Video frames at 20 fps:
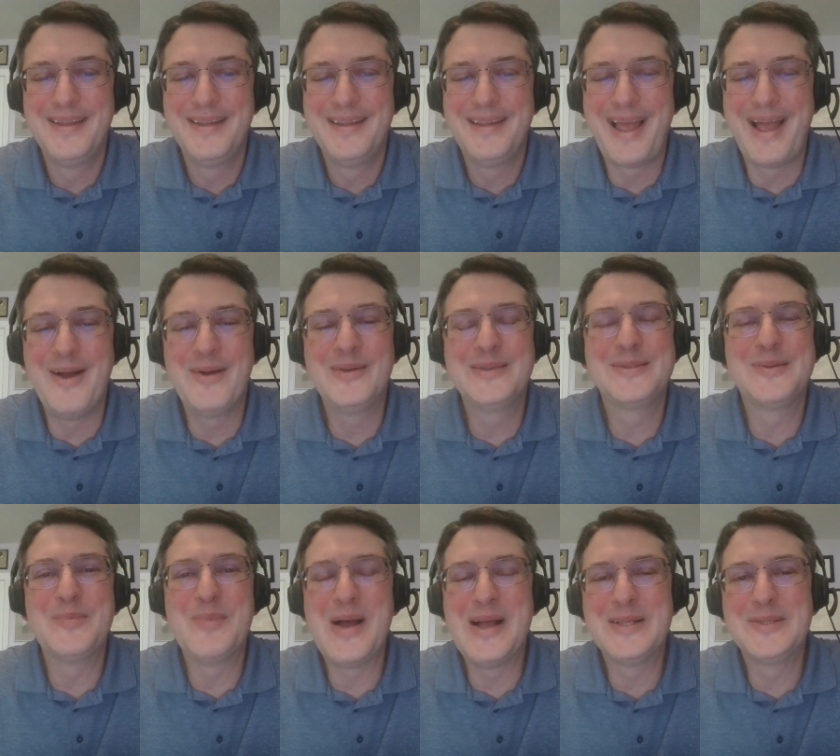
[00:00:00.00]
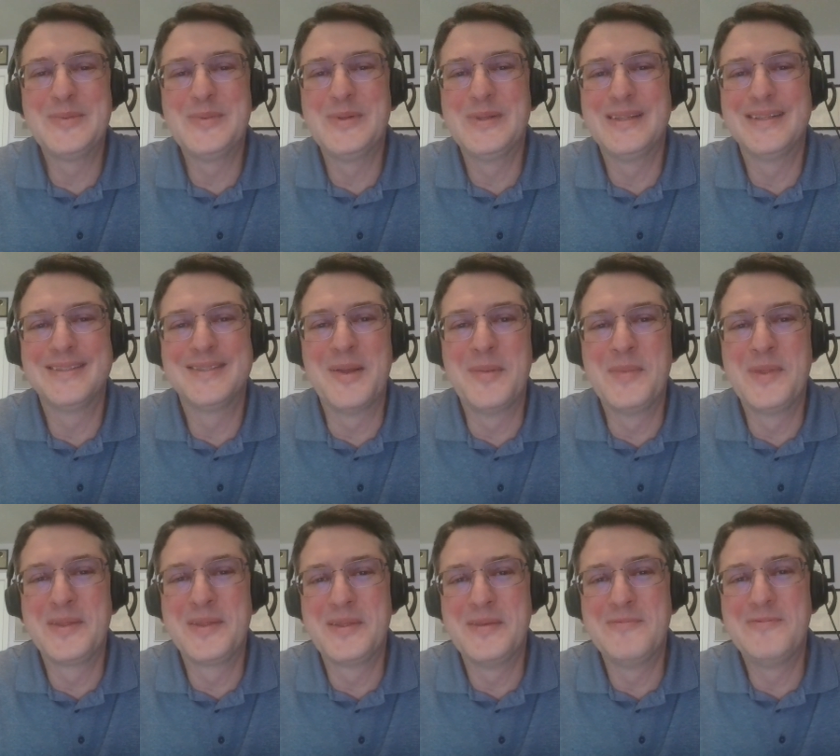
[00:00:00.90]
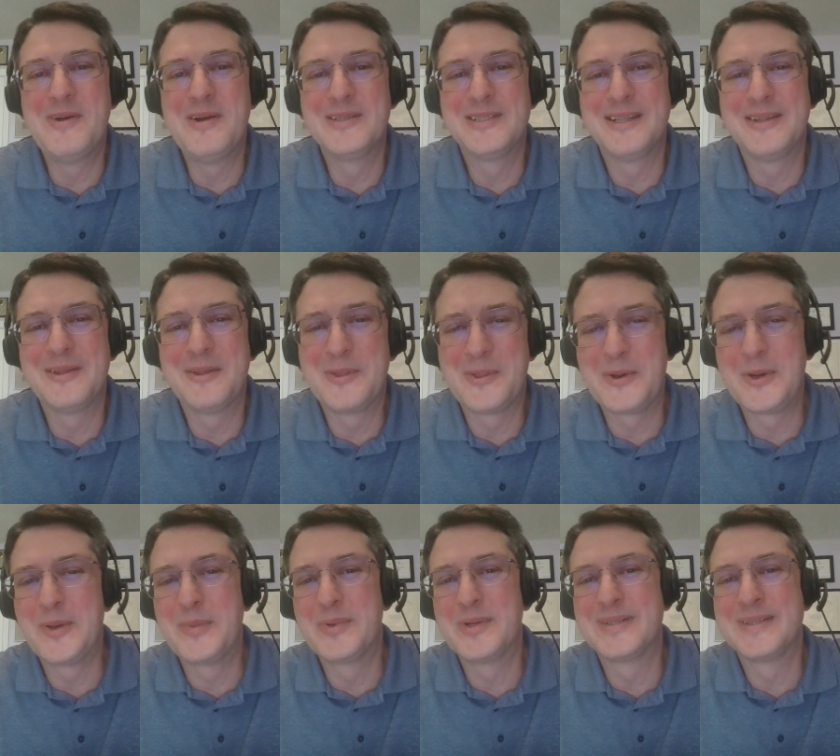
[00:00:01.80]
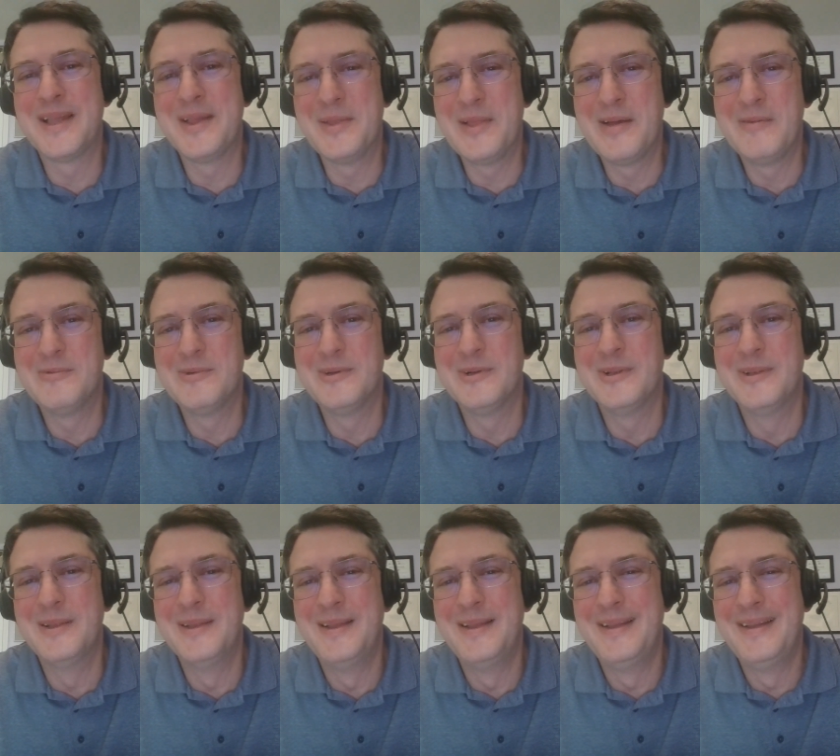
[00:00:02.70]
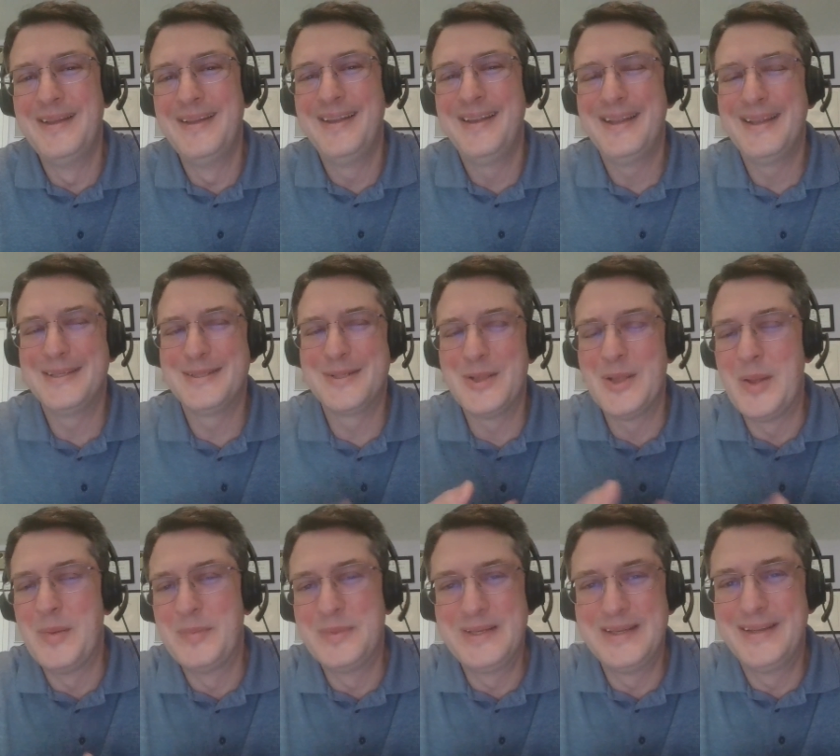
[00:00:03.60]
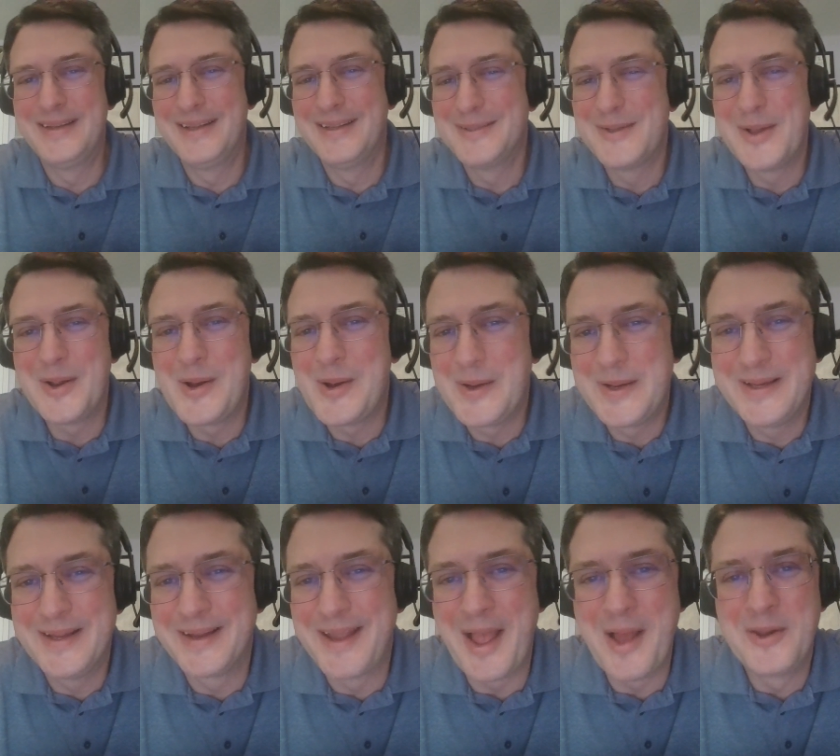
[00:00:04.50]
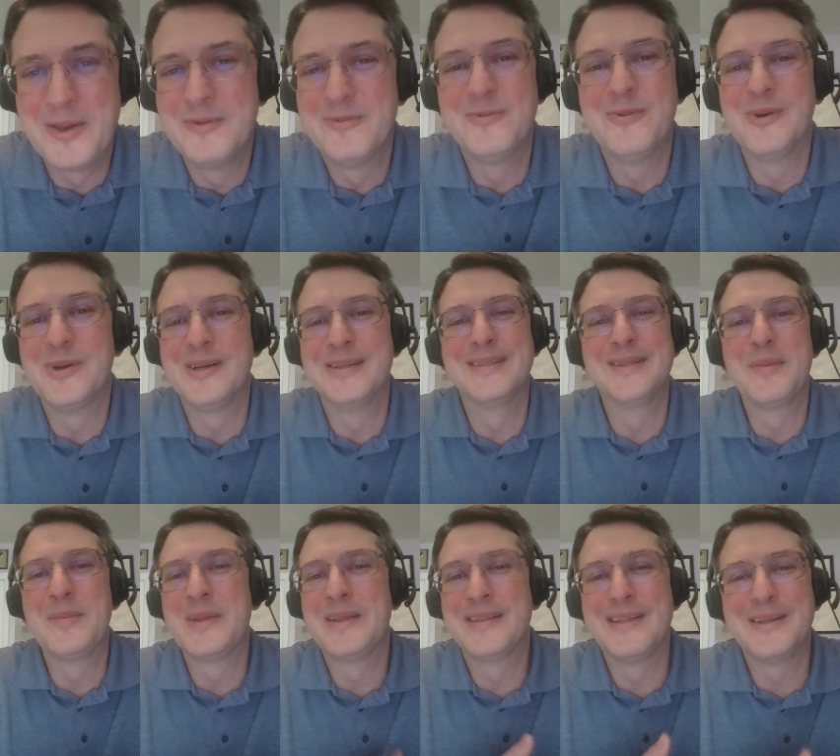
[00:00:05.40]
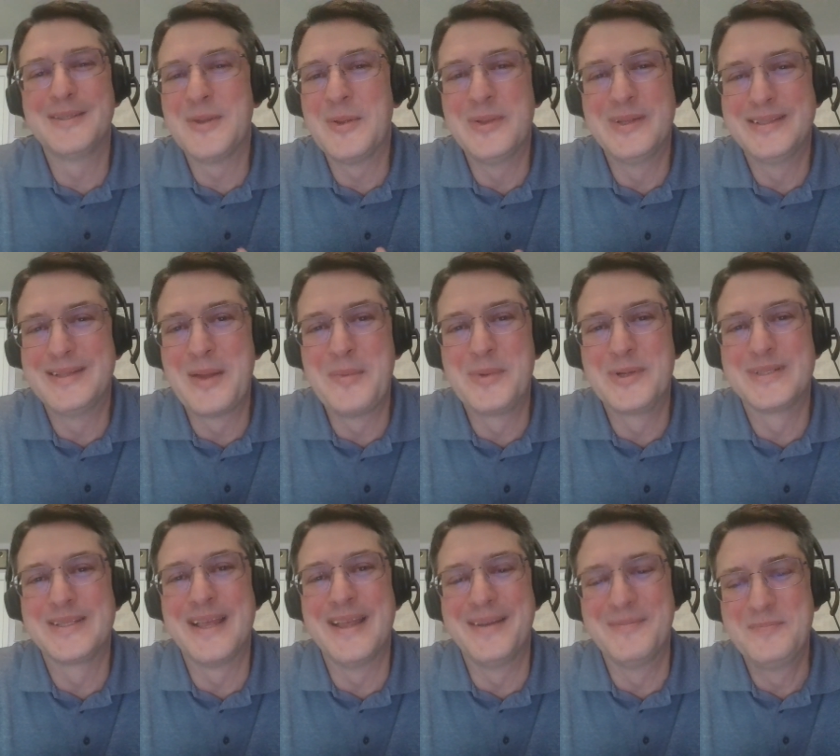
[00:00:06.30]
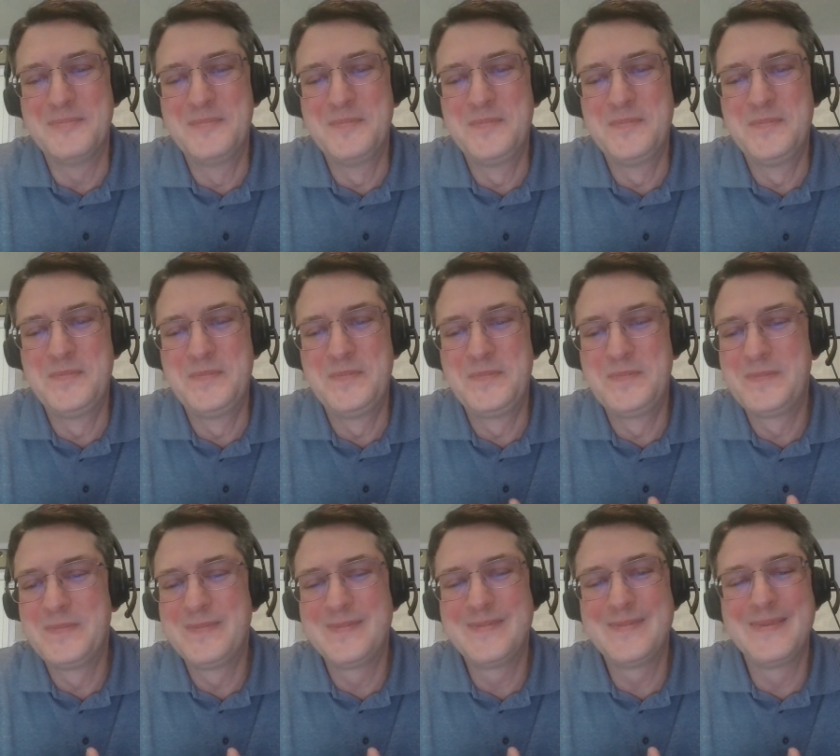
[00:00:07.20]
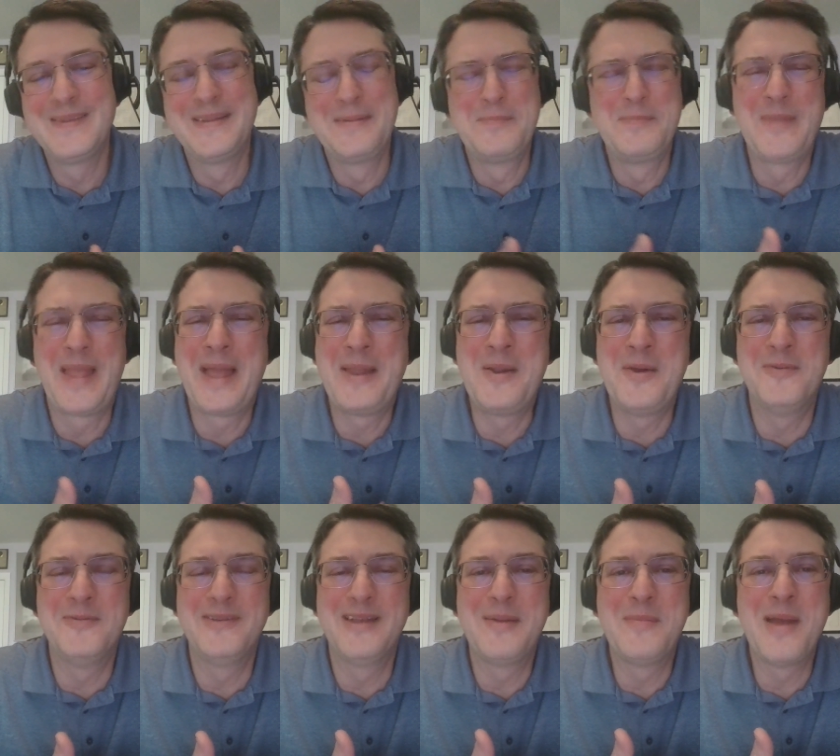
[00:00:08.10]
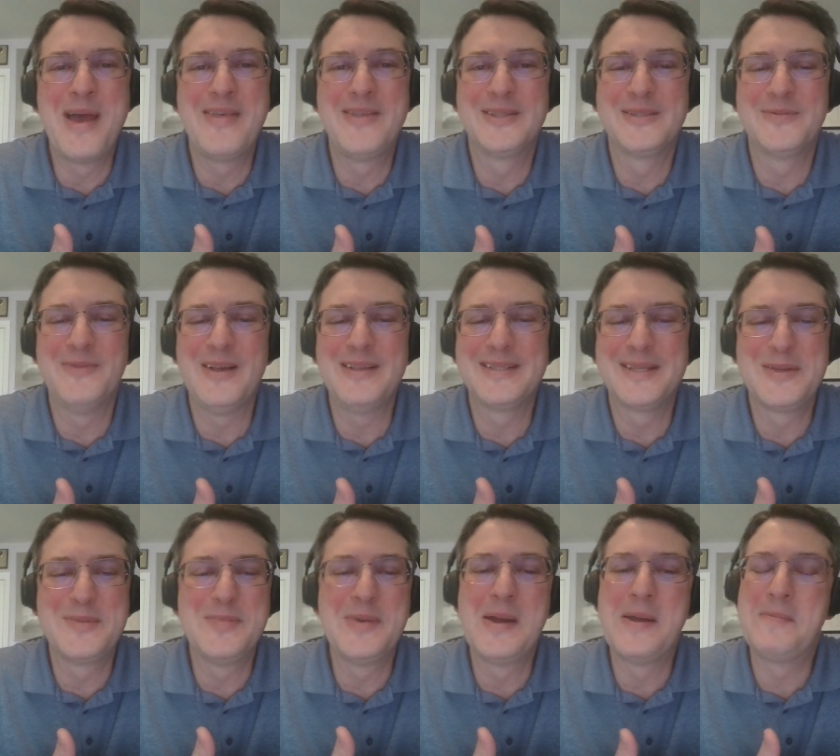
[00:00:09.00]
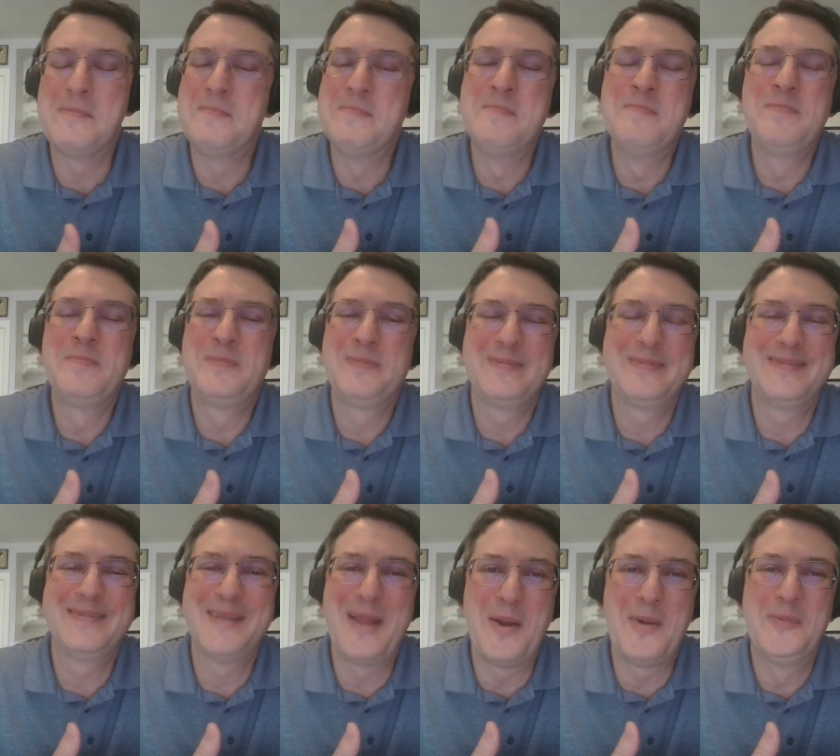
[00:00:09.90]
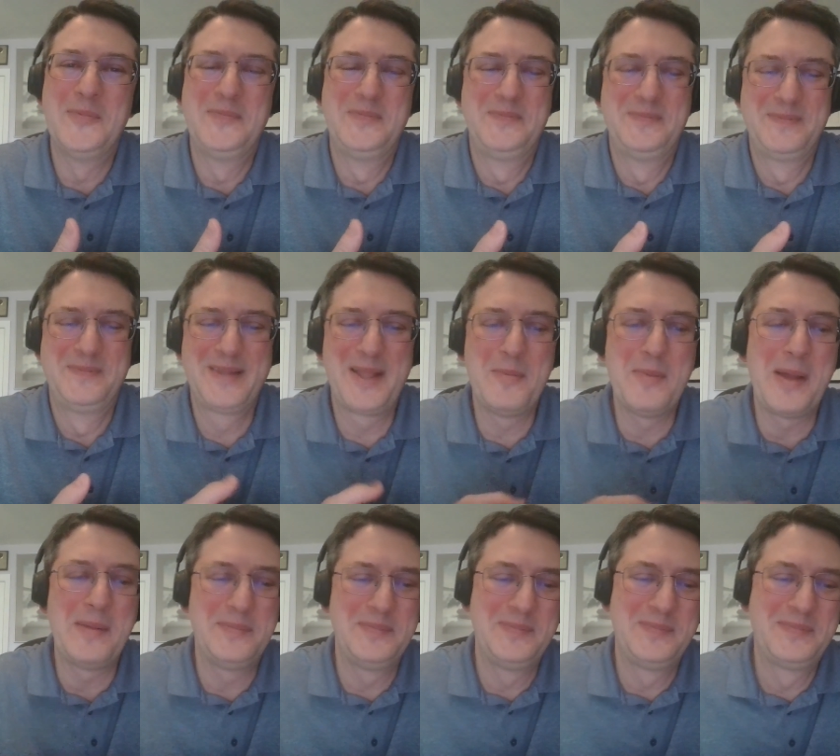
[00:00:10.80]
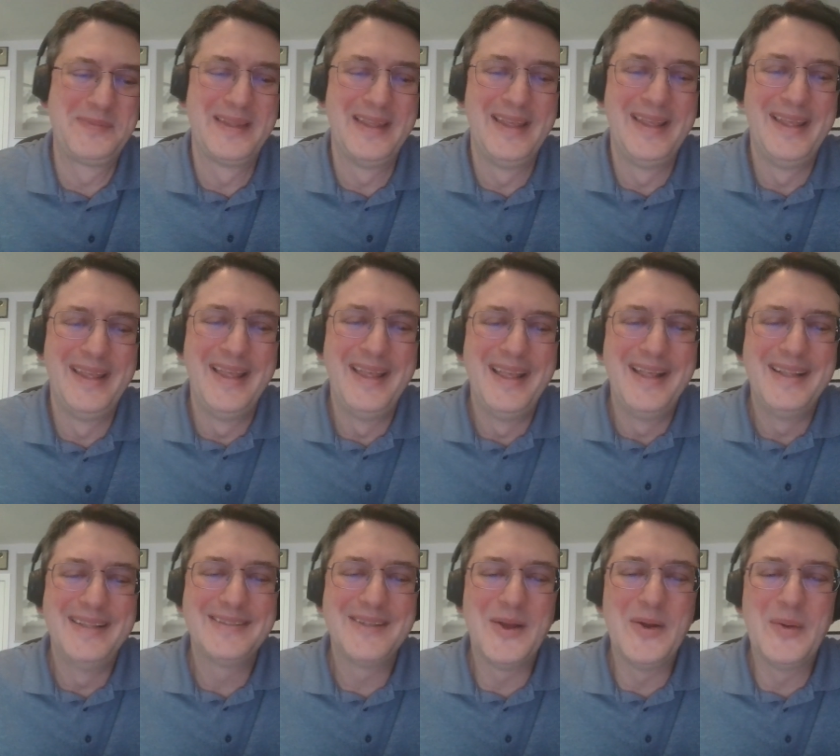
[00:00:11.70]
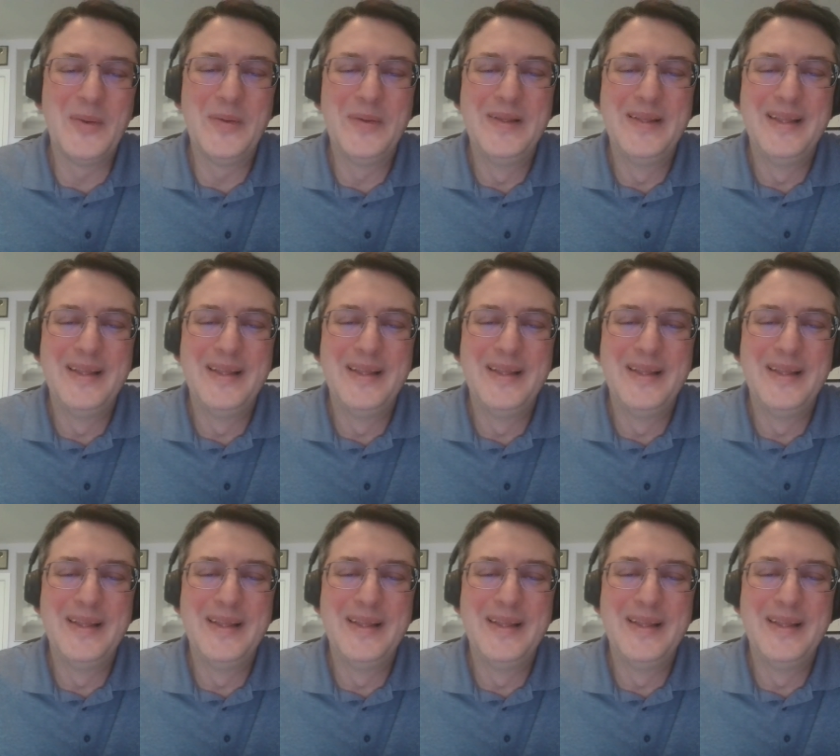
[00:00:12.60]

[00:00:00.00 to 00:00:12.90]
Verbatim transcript: how is it possible that something that falls at the thirty percent level is lumped in, is already accounted for in something that's only ten percent? I know V A math is fuzzy, but no, come on. So